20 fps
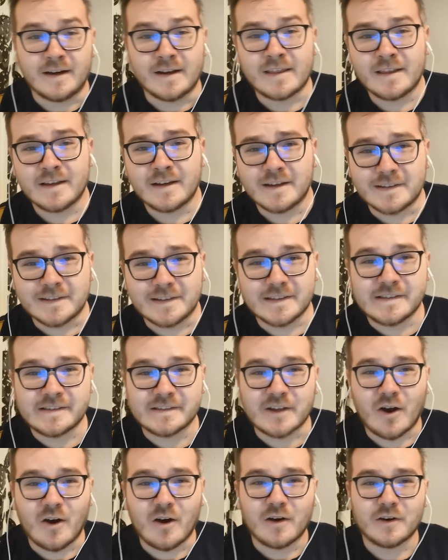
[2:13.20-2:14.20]
I think this
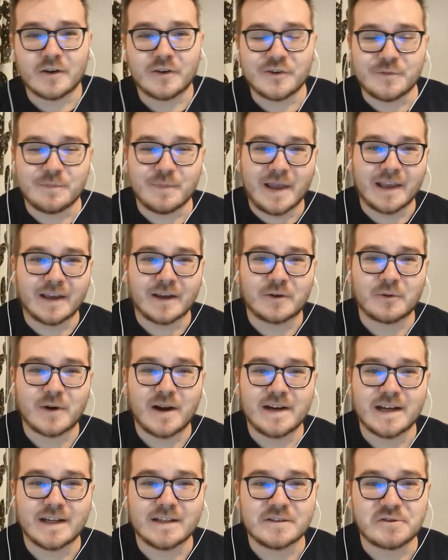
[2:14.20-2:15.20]
song could make a
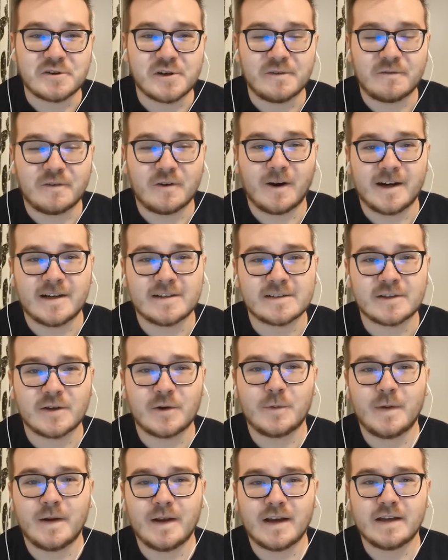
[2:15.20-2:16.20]
great entry for
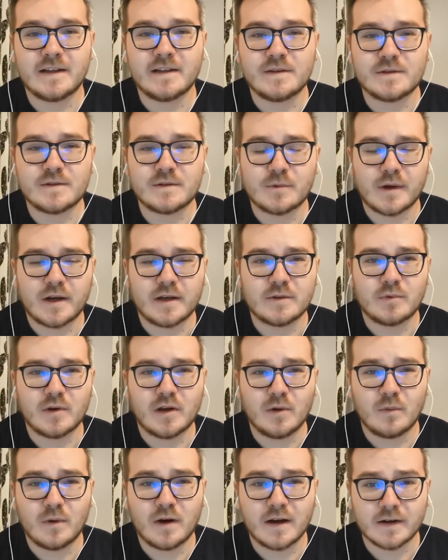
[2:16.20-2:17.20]
Estonia in
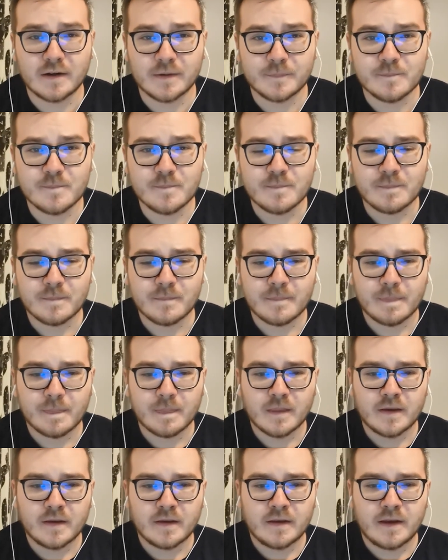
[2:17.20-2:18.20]
2021.
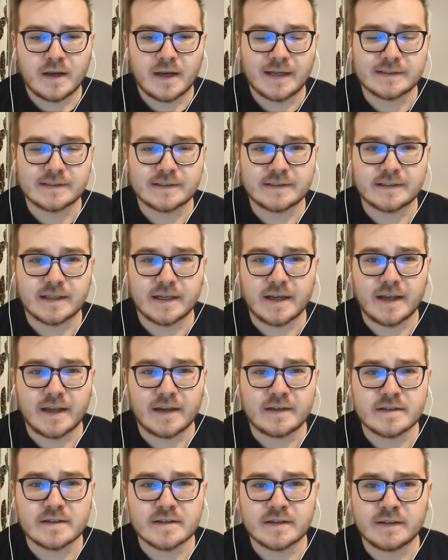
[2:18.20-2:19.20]
As I
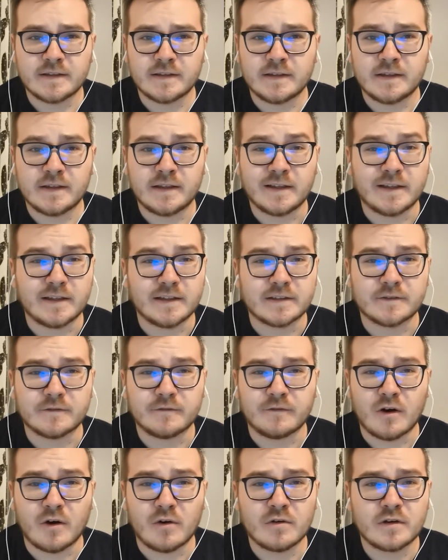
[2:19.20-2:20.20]
said, his
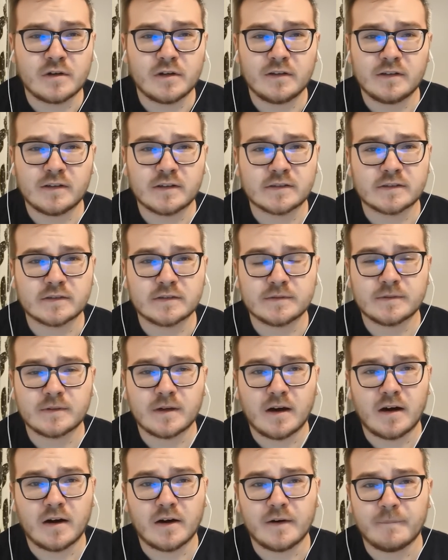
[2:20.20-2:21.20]
vocals
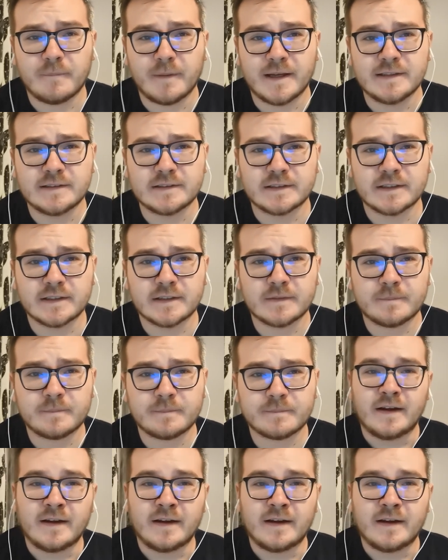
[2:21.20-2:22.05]
are amazing.